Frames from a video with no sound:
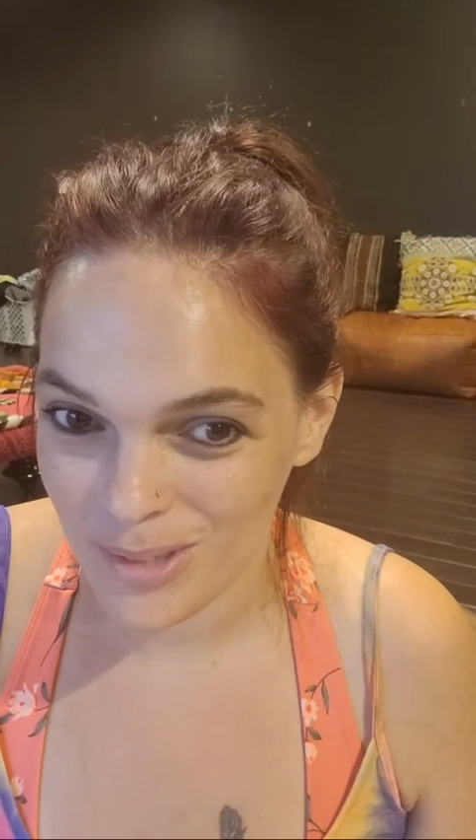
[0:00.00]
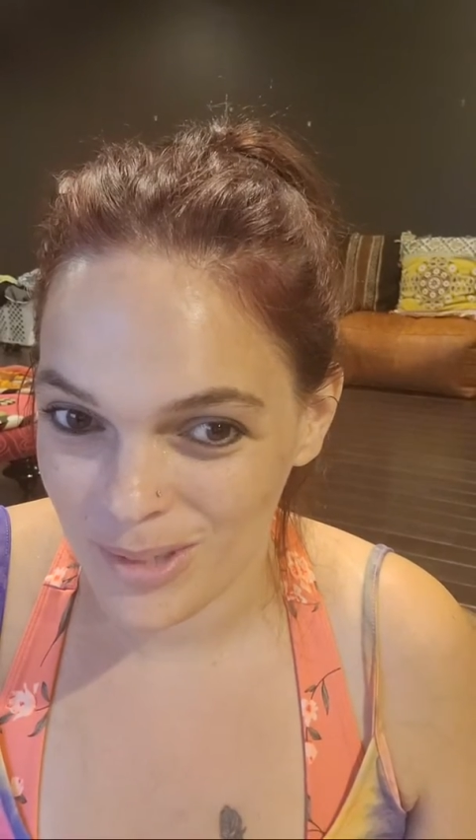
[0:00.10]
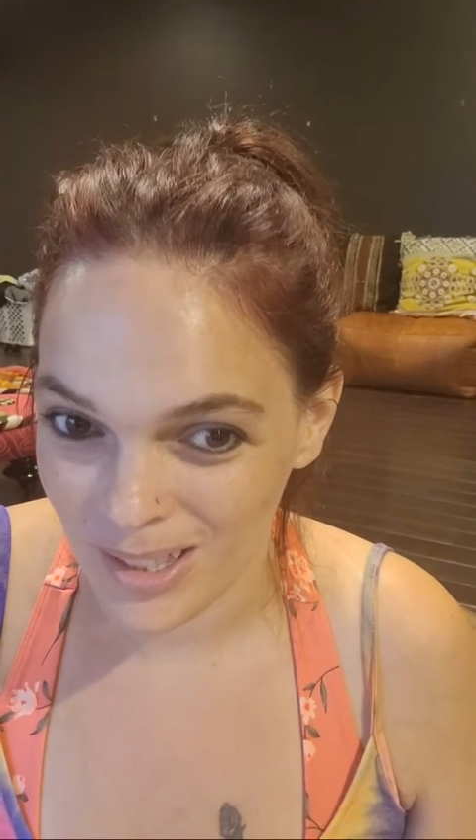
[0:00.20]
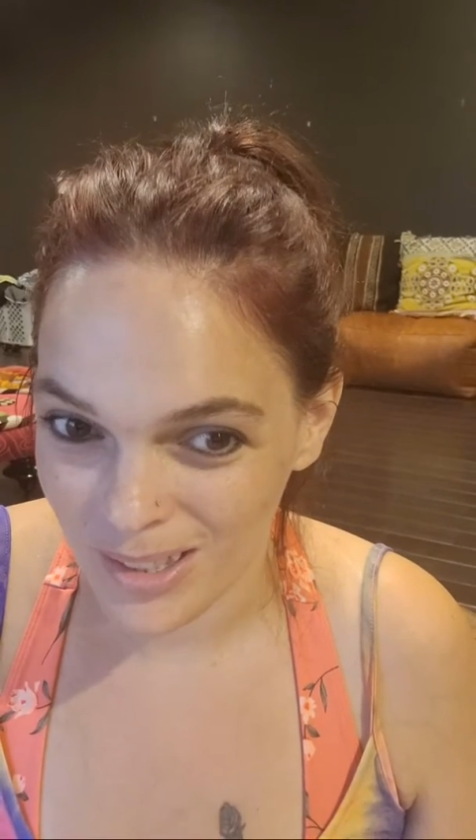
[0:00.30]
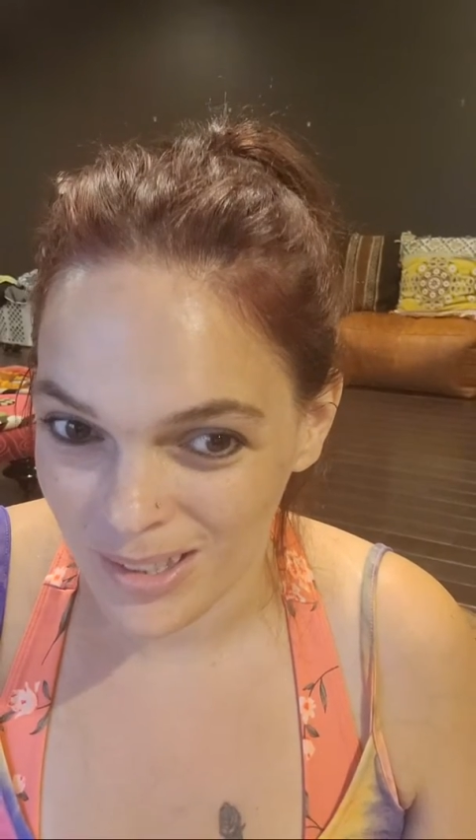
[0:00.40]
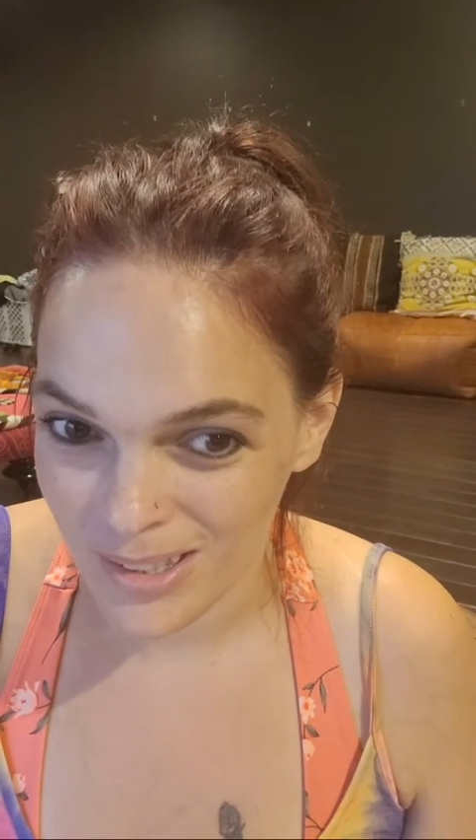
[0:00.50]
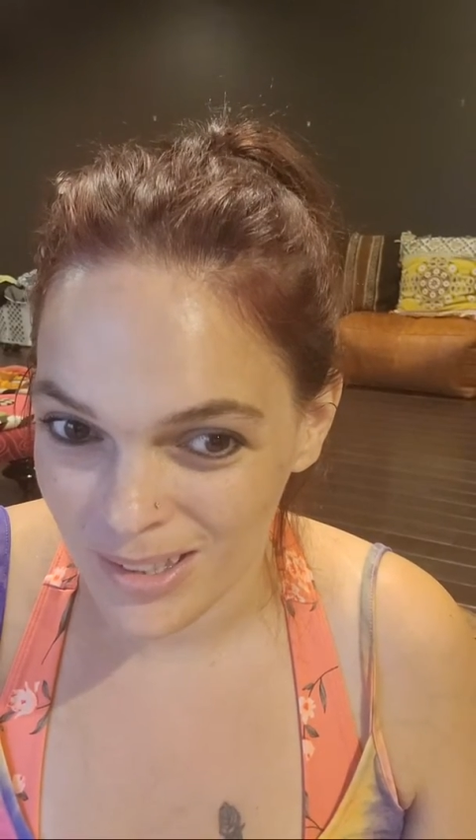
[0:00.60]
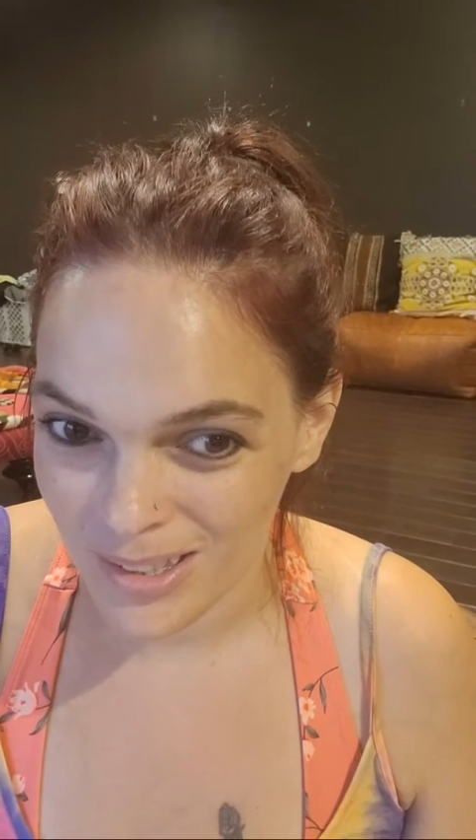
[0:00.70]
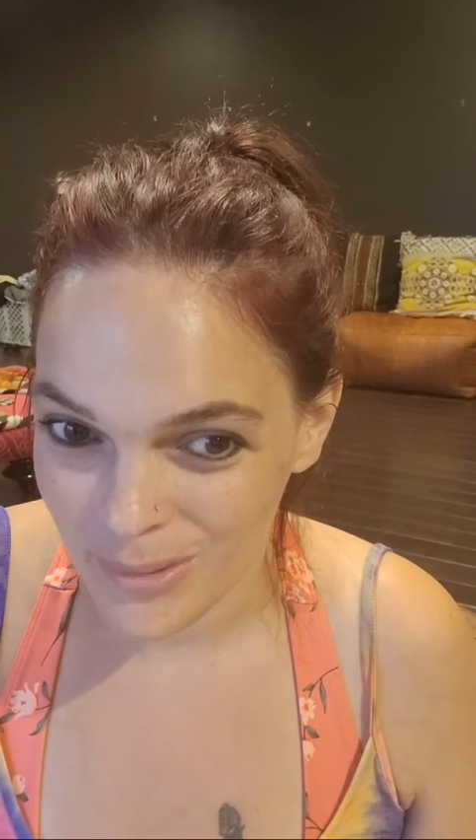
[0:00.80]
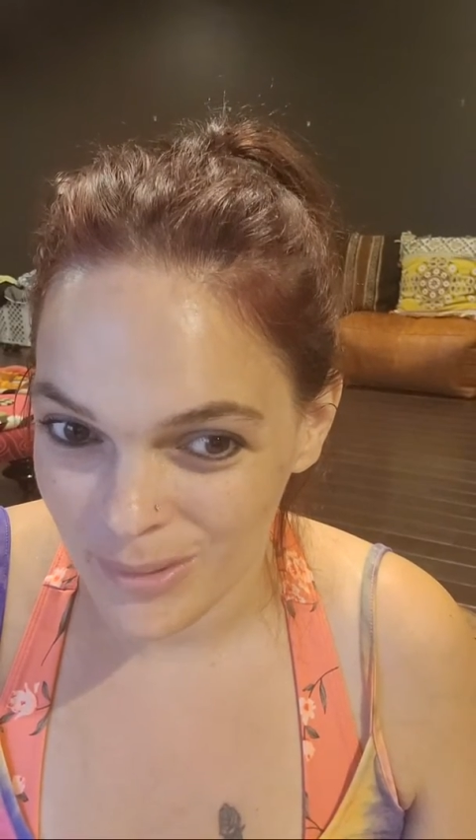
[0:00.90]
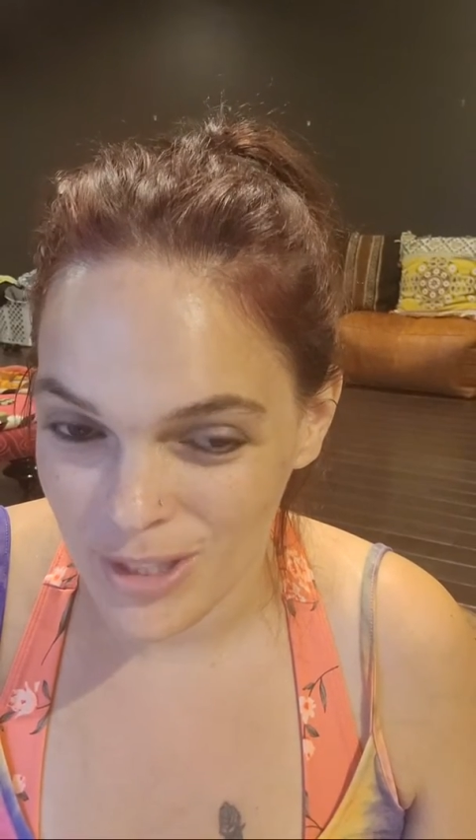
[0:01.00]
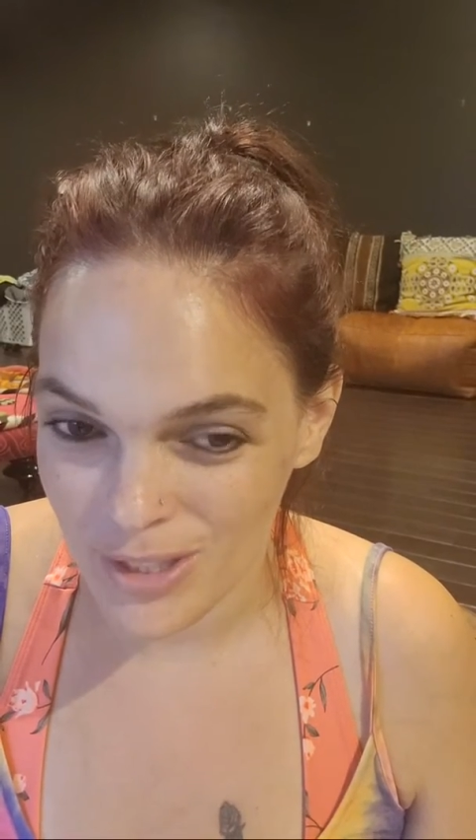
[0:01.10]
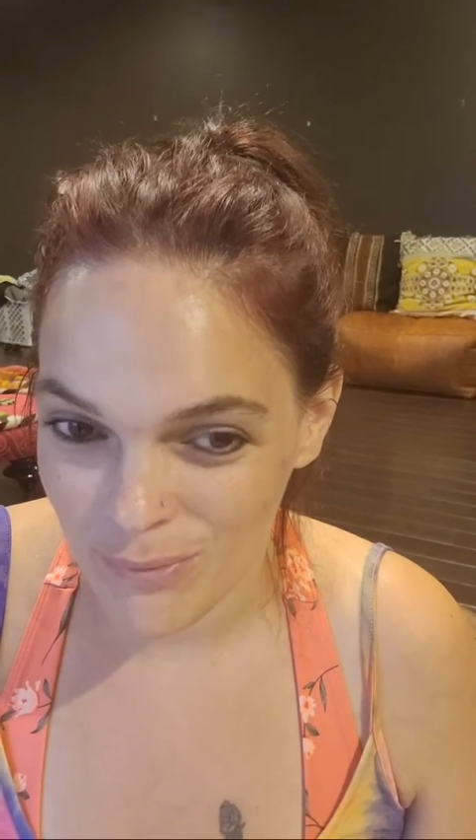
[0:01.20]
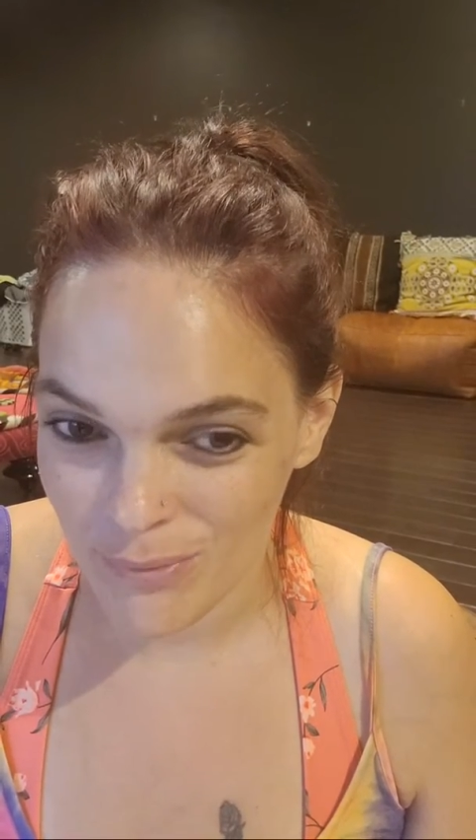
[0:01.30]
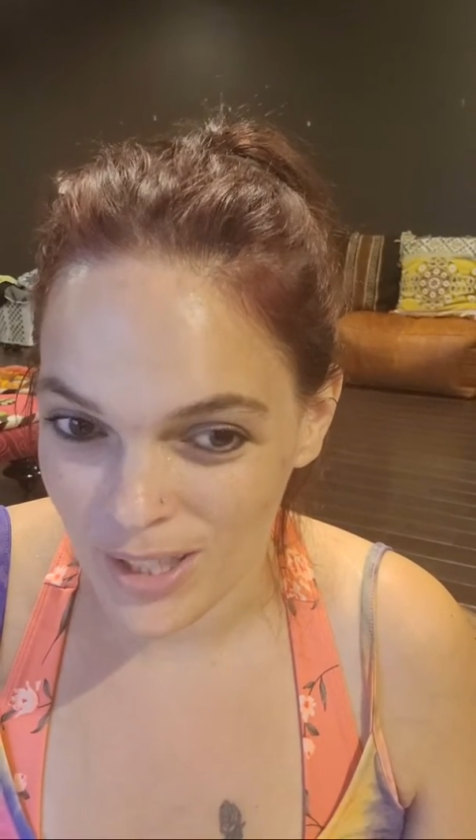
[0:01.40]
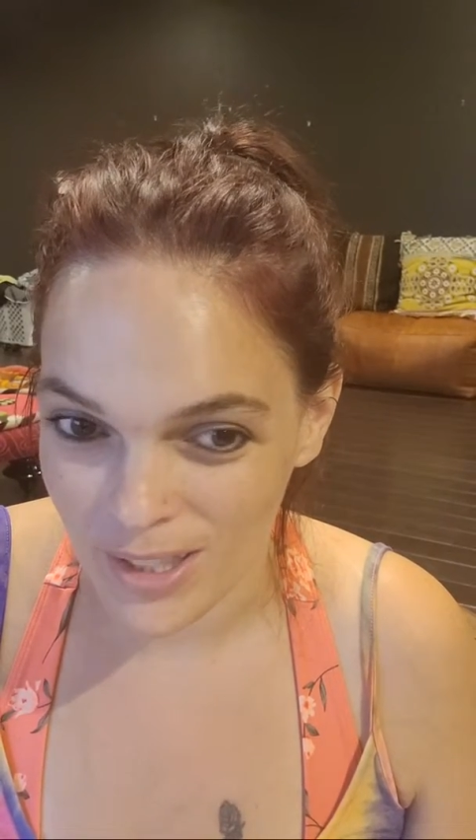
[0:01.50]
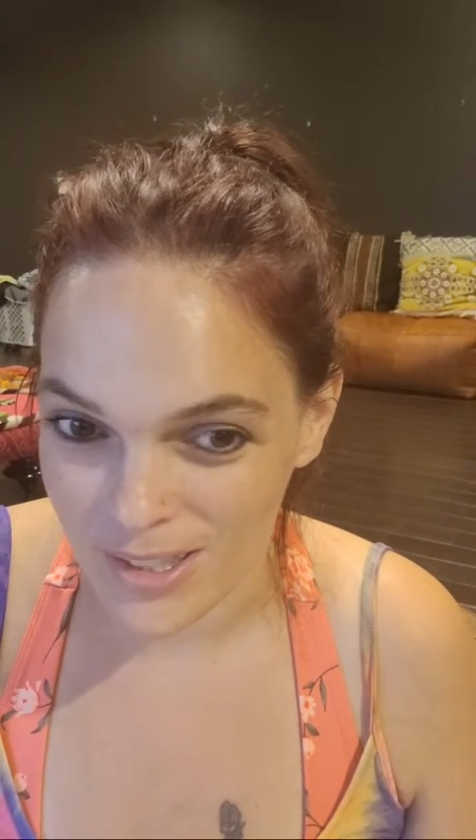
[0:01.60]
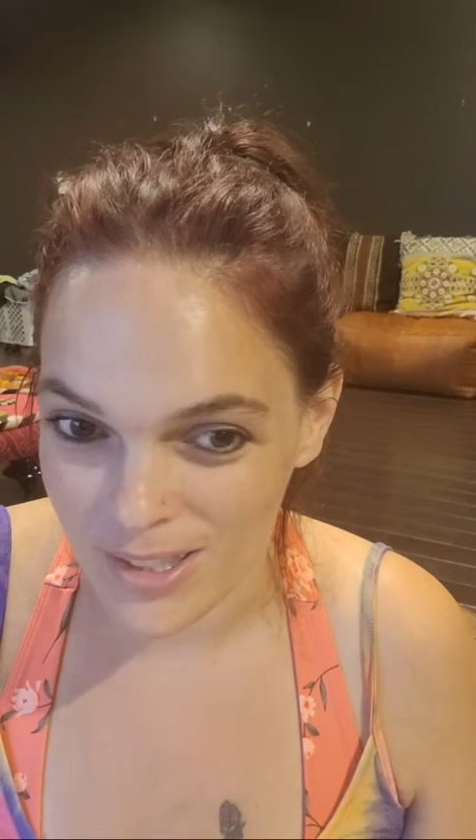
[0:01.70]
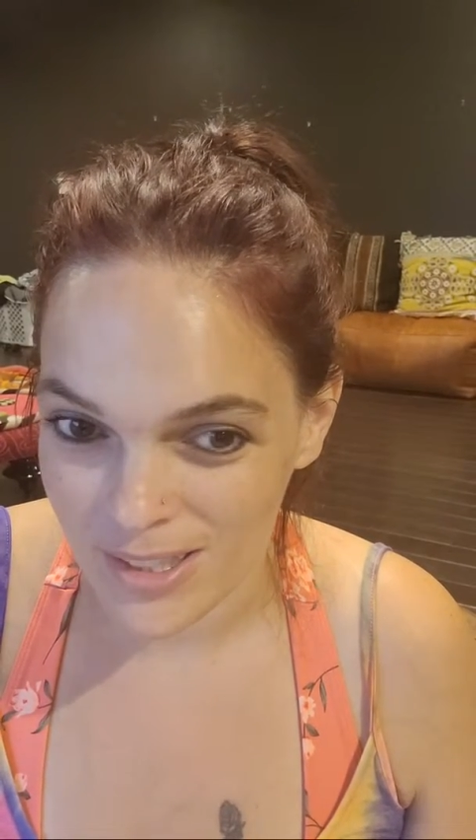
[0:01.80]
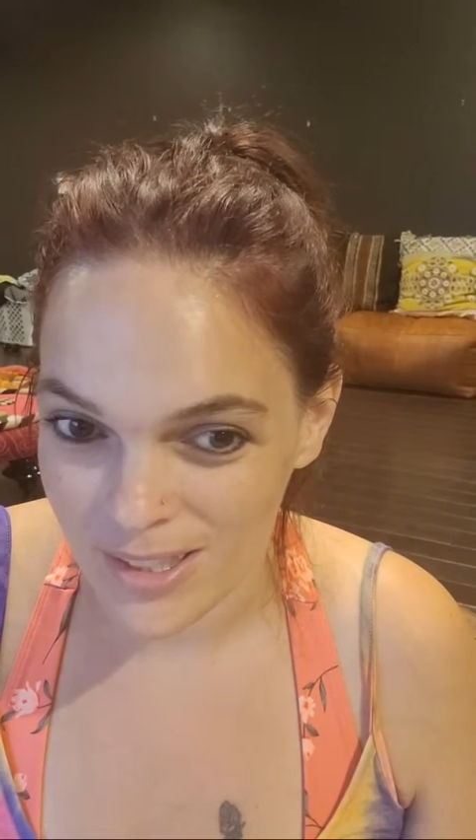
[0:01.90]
huh? We just fucked.